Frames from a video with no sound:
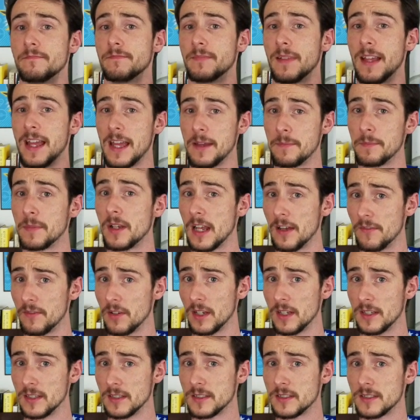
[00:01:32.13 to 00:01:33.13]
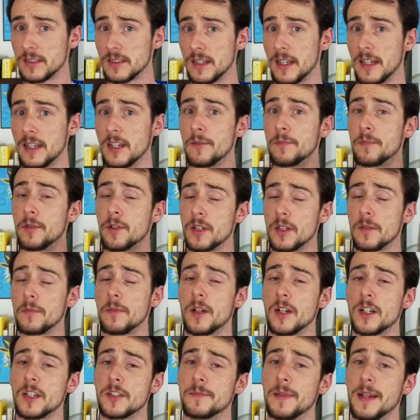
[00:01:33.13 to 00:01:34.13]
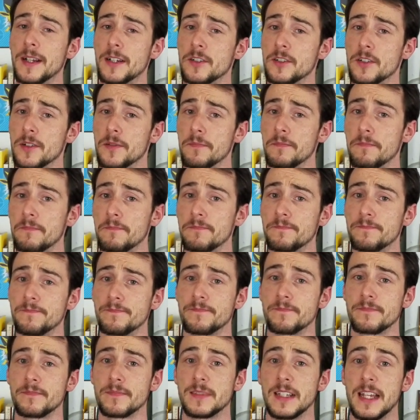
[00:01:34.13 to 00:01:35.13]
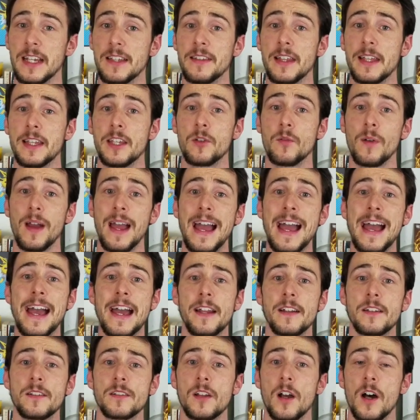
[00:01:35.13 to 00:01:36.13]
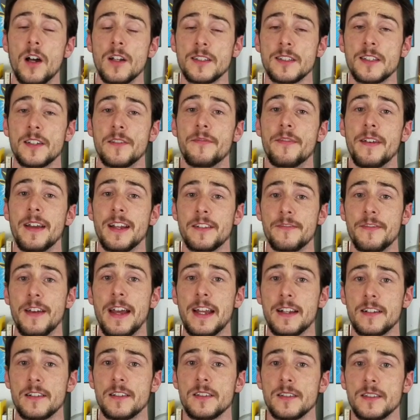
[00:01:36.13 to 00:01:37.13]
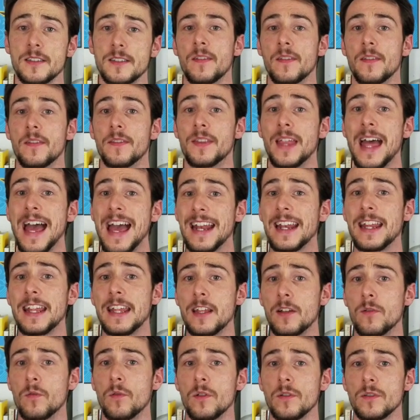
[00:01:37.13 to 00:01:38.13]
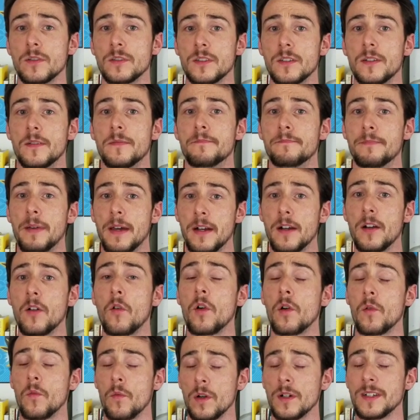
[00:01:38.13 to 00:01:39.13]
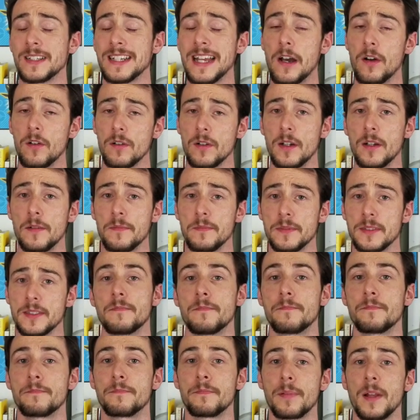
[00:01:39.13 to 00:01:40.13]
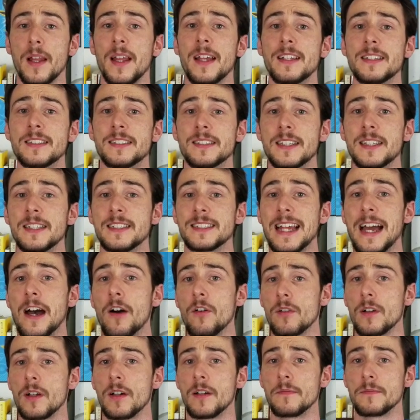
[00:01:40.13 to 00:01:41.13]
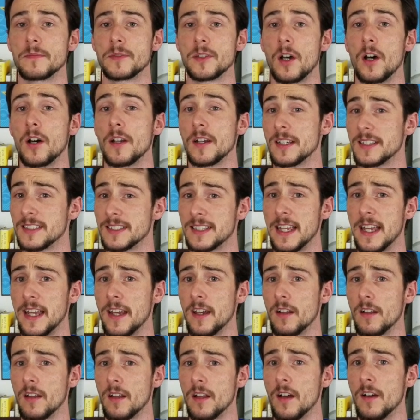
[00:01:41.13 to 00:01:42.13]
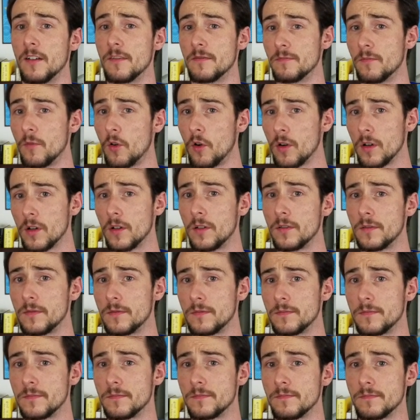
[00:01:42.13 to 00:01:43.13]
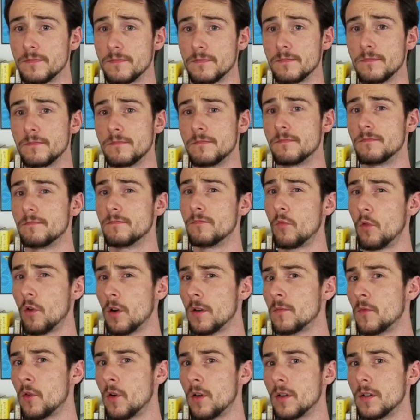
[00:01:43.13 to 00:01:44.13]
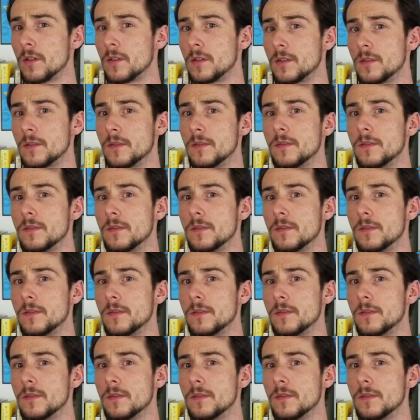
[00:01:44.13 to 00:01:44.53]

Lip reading: and malevolence and you put them on a spectrum, and then you add cause and effect factors. That equals better or worse outcomes. Place these outcomes on a scale of moral, more moral,